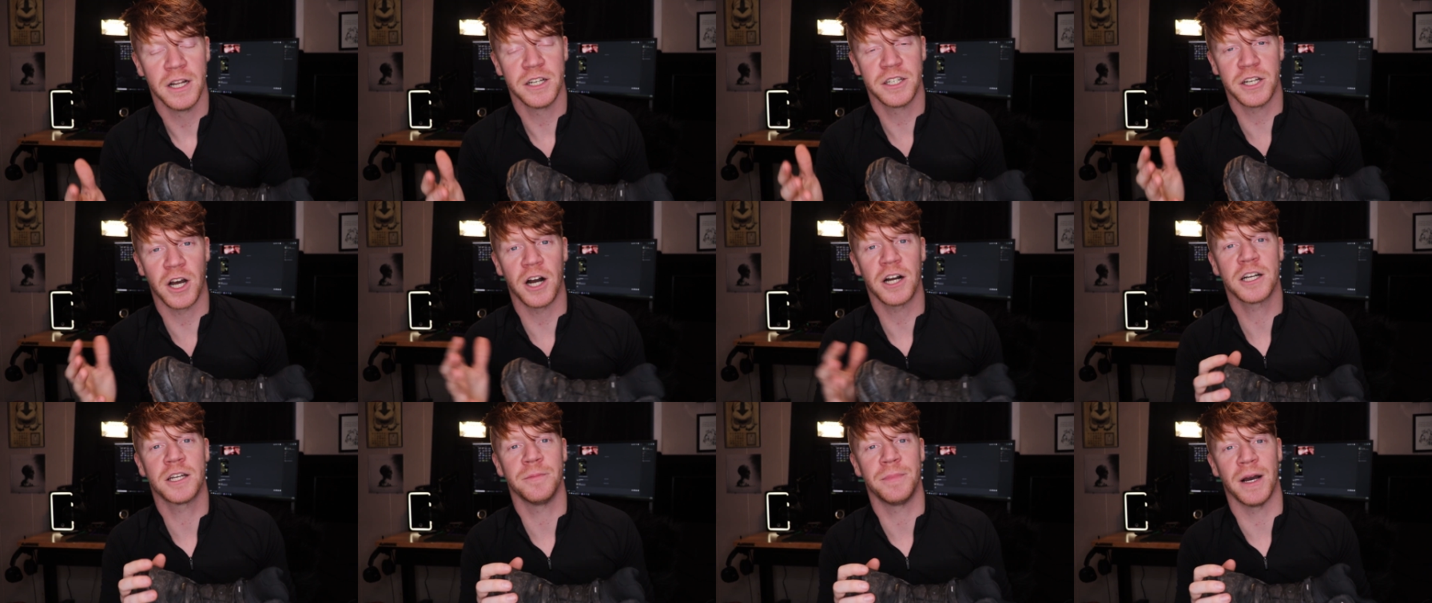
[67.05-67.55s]

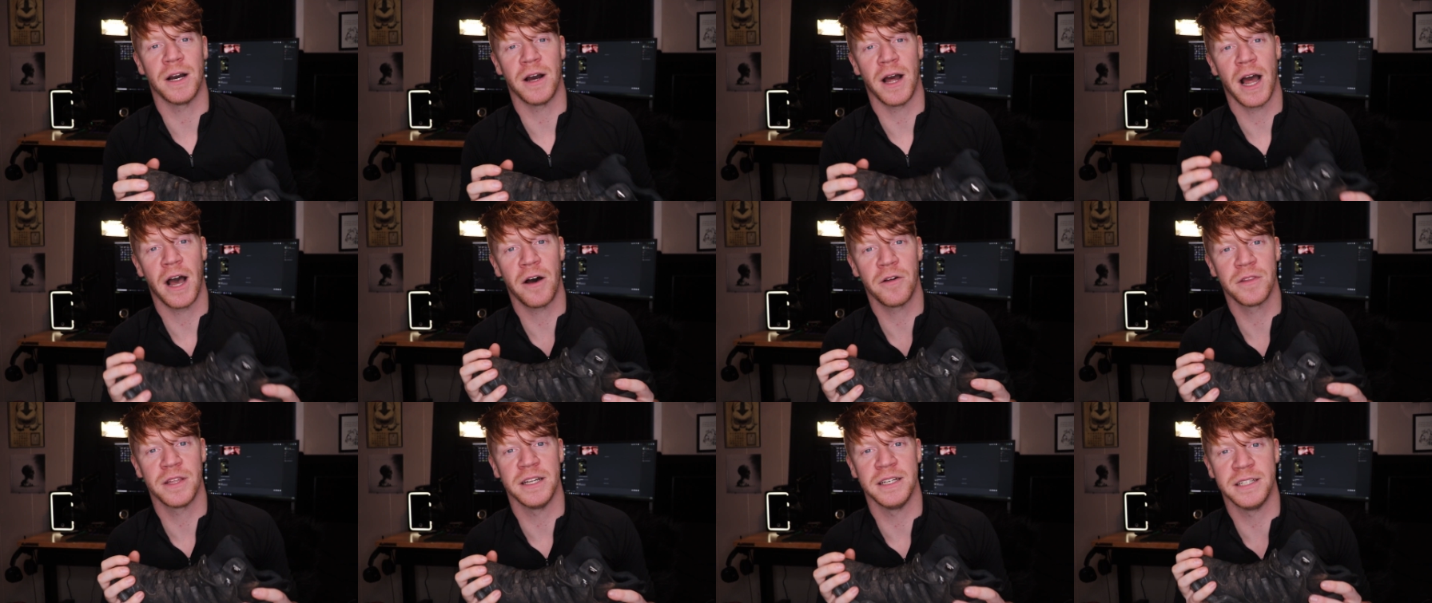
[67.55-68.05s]
talked about
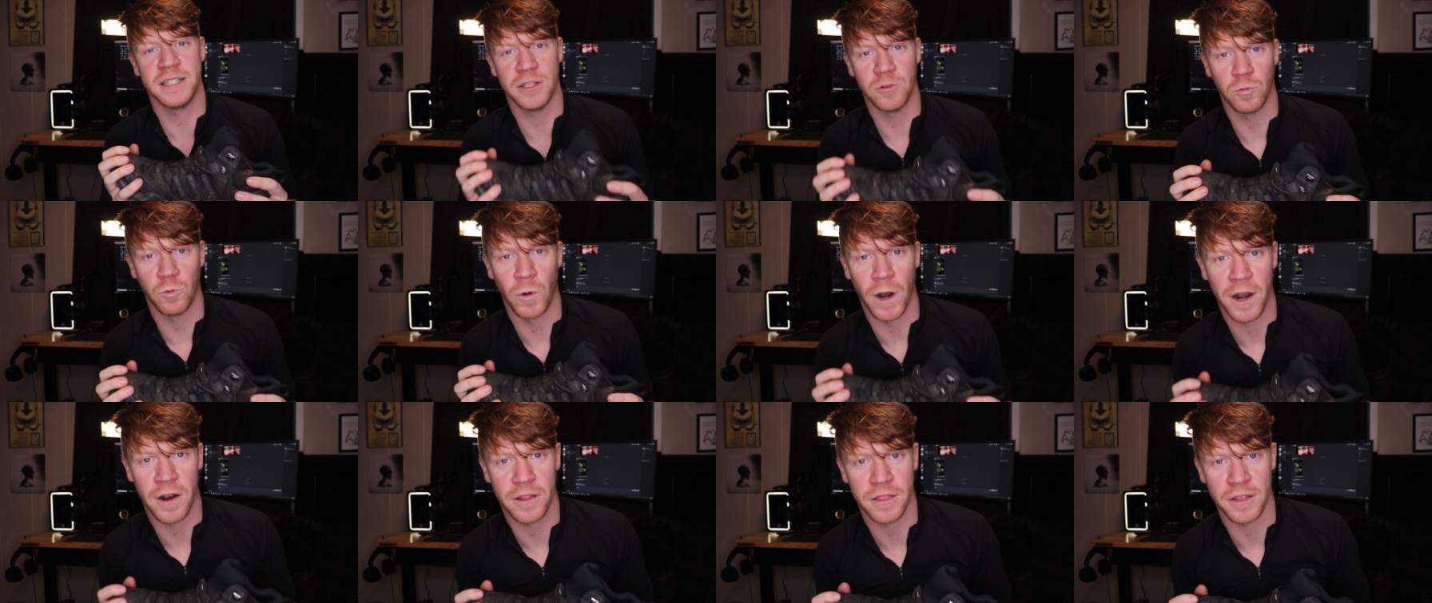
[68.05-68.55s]
how they did
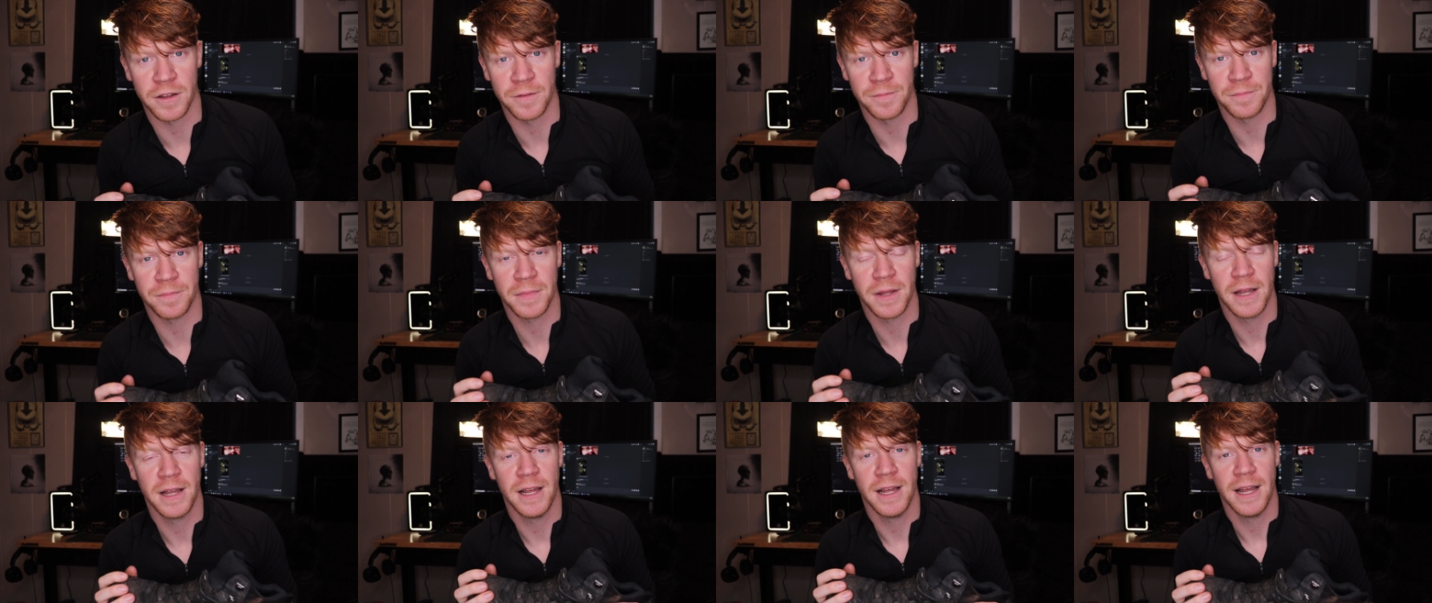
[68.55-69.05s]
wear
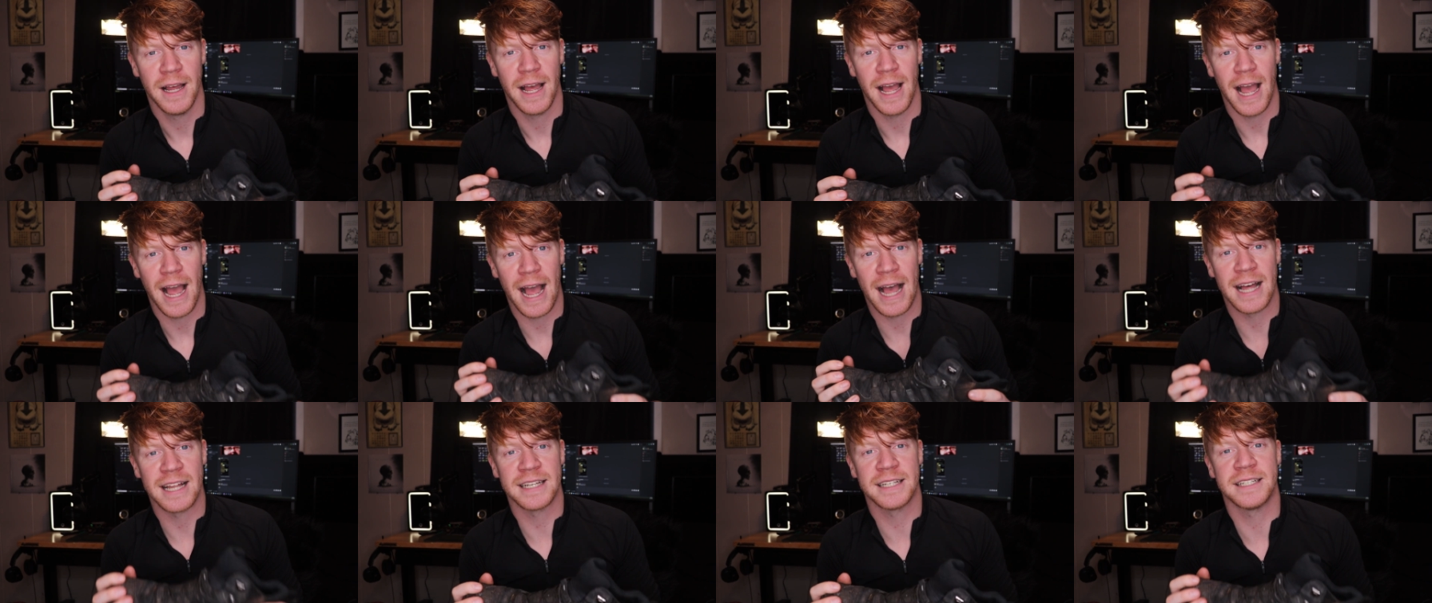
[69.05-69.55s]

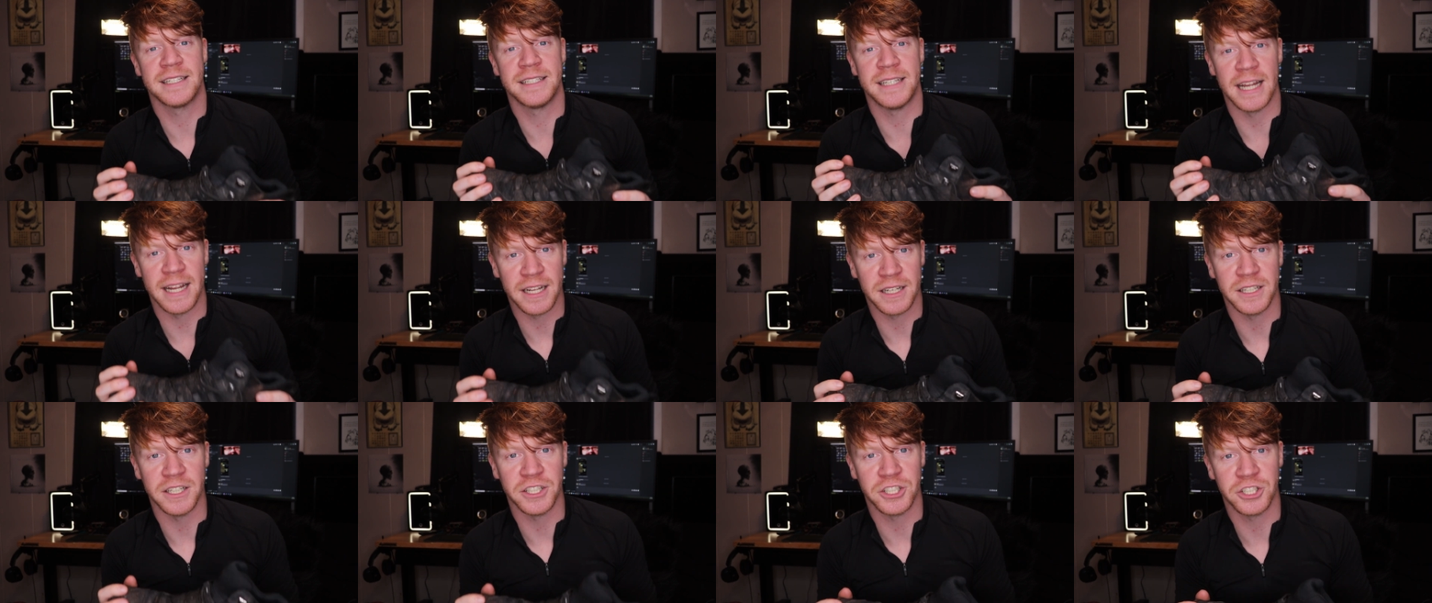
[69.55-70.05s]
them as
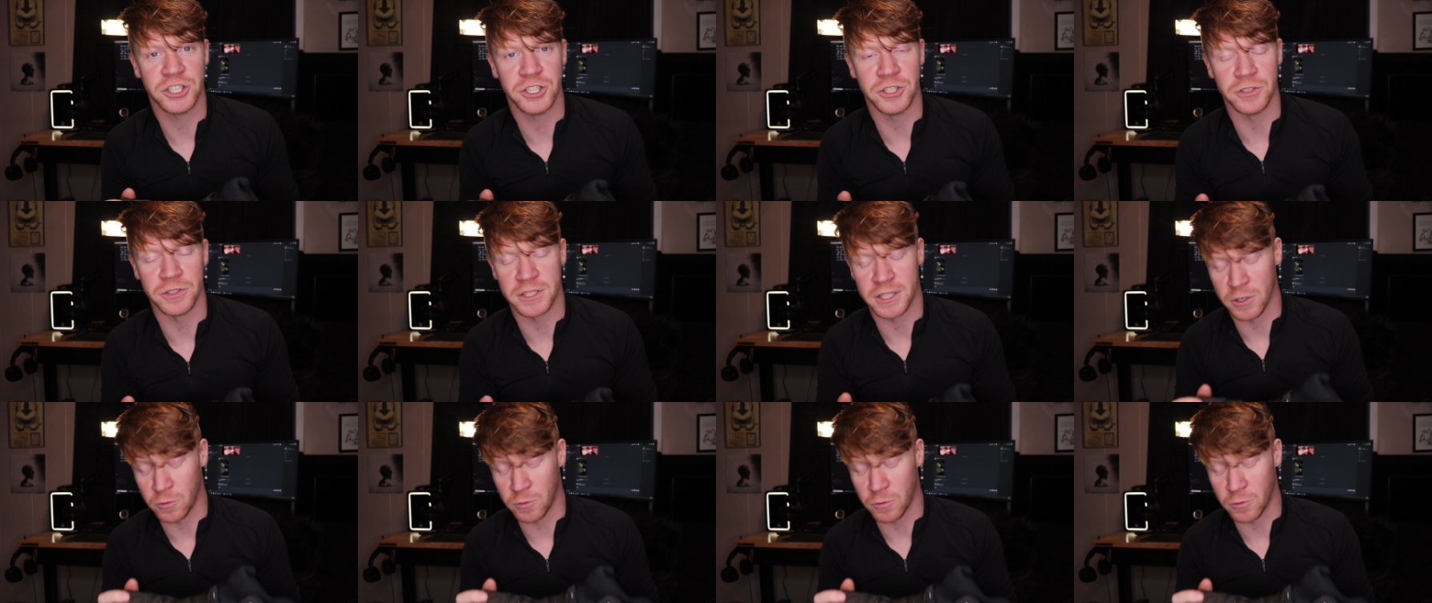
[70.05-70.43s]
daily shoes.